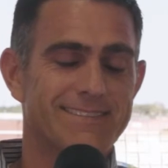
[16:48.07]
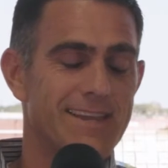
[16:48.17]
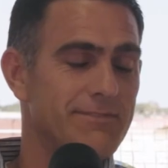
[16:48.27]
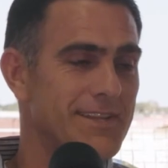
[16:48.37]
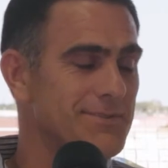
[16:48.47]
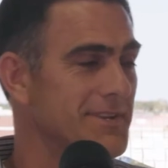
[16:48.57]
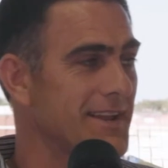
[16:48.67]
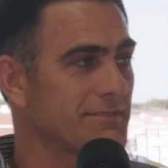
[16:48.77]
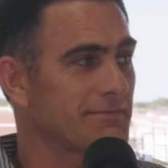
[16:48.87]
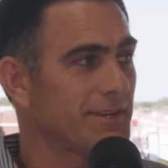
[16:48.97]
Time flies when you're
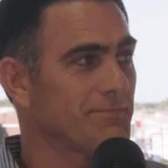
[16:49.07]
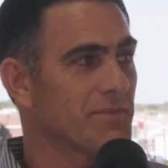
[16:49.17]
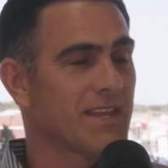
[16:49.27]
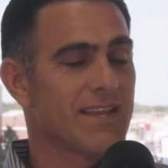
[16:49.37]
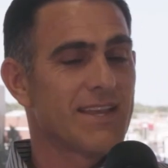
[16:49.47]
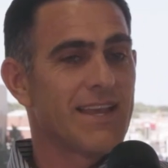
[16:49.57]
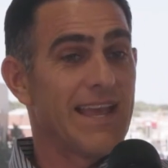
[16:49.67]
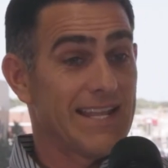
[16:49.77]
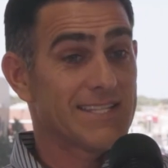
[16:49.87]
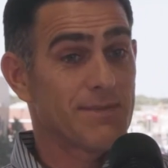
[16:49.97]
having fun.
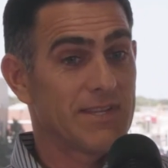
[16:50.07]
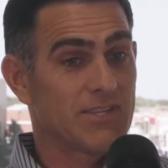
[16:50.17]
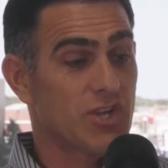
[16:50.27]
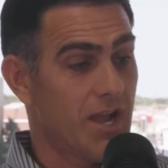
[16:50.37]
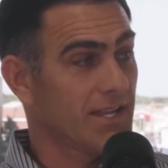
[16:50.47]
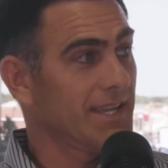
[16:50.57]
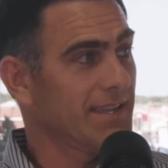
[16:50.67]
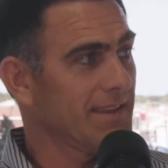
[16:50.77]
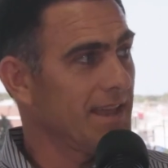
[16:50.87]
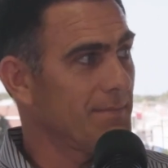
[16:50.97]
And has it been
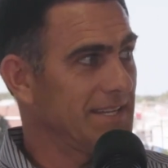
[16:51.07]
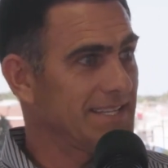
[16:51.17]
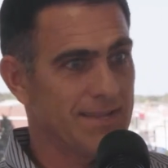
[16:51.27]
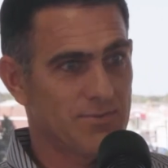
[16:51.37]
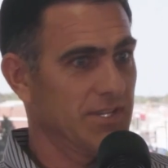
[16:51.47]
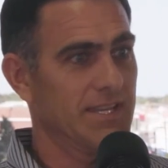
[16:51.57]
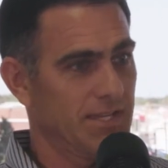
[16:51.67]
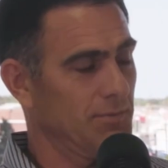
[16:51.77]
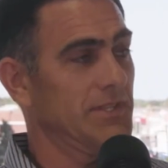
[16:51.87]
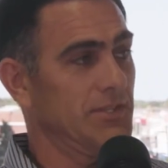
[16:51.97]
shocking how many times you get
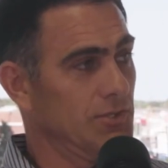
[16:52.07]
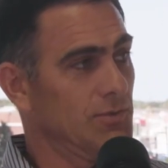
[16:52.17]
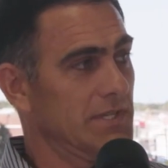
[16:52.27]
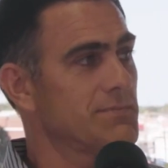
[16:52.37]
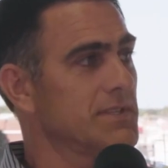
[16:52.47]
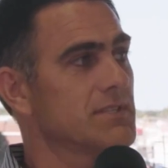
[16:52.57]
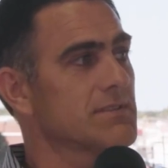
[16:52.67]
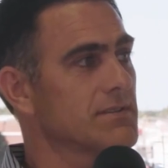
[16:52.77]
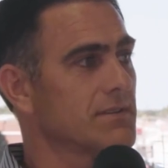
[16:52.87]
hit with new expenses?